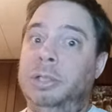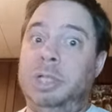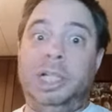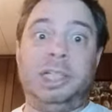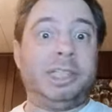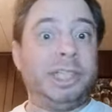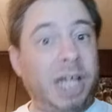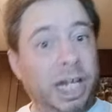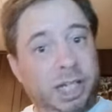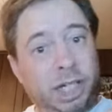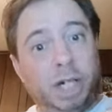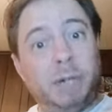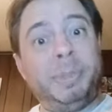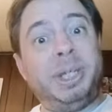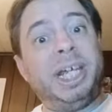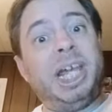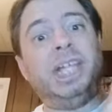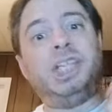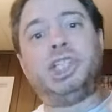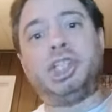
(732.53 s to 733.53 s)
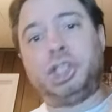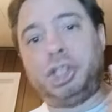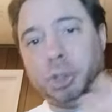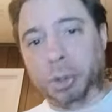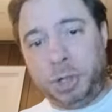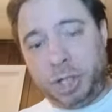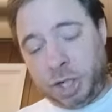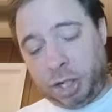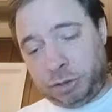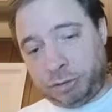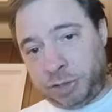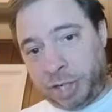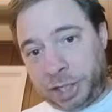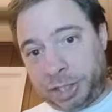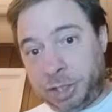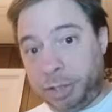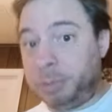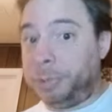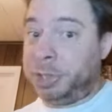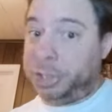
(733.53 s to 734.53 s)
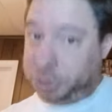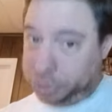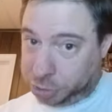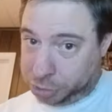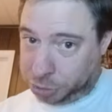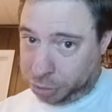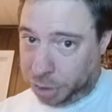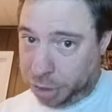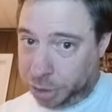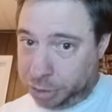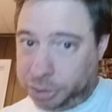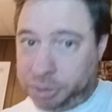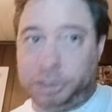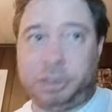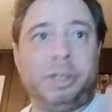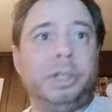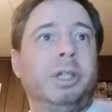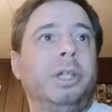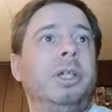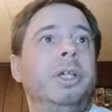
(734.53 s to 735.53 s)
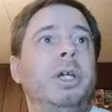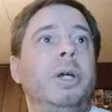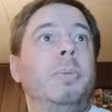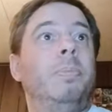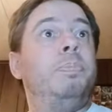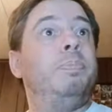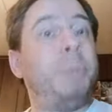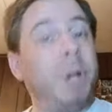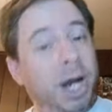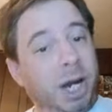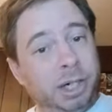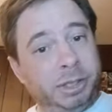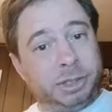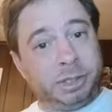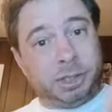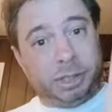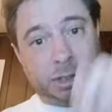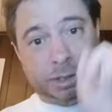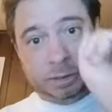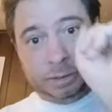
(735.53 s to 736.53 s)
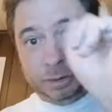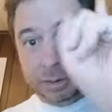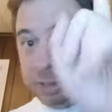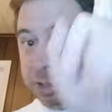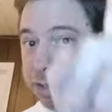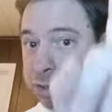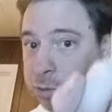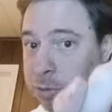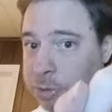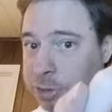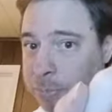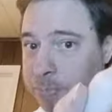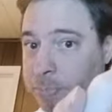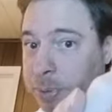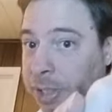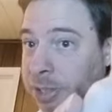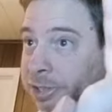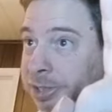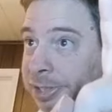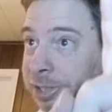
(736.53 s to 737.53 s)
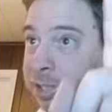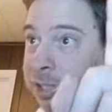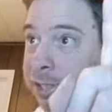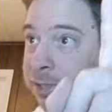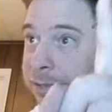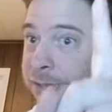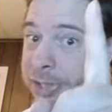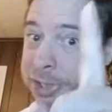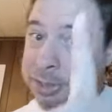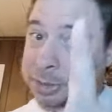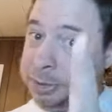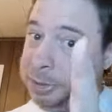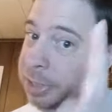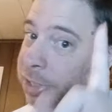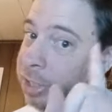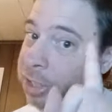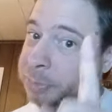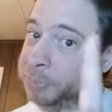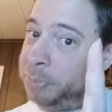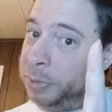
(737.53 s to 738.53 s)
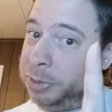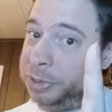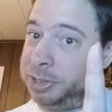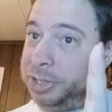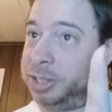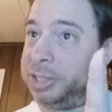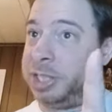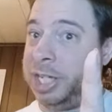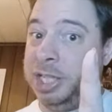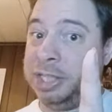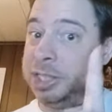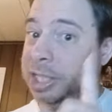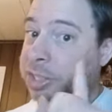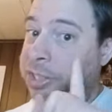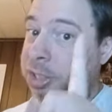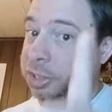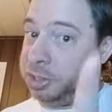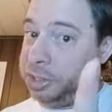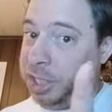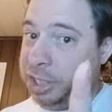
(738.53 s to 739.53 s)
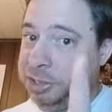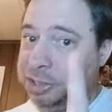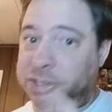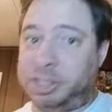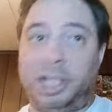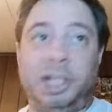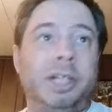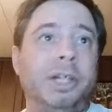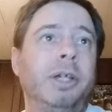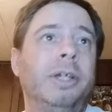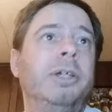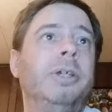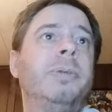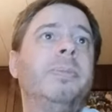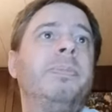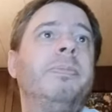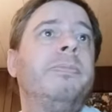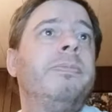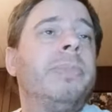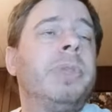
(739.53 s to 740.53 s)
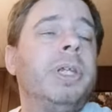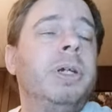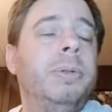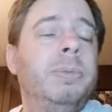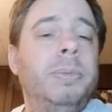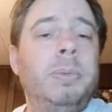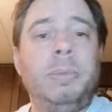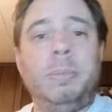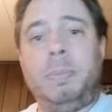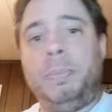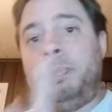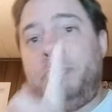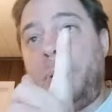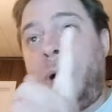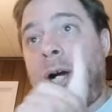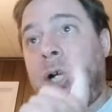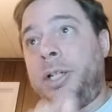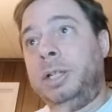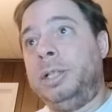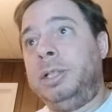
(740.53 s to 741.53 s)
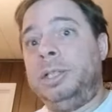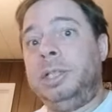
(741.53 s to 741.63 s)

it's not going to be a studio record, which sucks. But there's always a but, and it, this in this this case, it does not stink. But